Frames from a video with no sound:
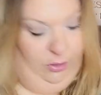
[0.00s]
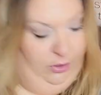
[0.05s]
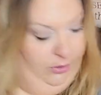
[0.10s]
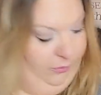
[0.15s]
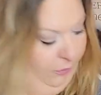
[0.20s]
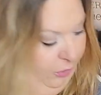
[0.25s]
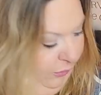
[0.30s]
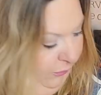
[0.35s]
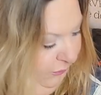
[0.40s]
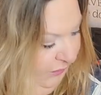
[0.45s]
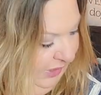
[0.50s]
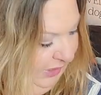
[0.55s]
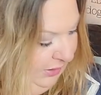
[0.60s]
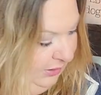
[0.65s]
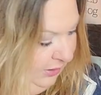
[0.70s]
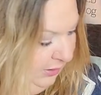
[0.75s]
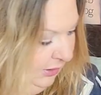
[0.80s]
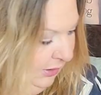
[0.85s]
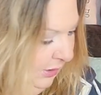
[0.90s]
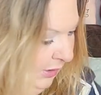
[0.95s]
both of her feet.
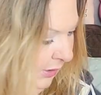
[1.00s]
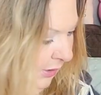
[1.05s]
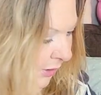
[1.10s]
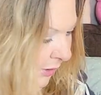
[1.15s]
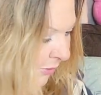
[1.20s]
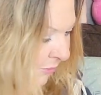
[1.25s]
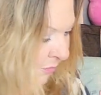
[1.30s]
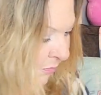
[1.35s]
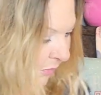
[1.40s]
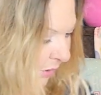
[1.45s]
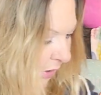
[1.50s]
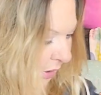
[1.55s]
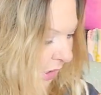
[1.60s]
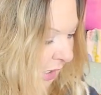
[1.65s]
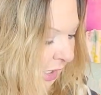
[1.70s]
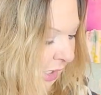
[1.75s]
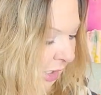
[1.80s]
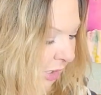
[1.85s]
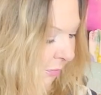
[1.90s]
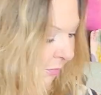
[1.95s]

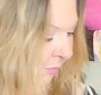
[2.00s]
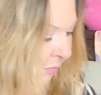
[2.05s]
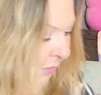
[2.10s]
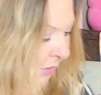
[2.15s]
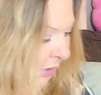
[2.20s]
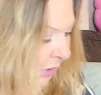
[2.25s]
I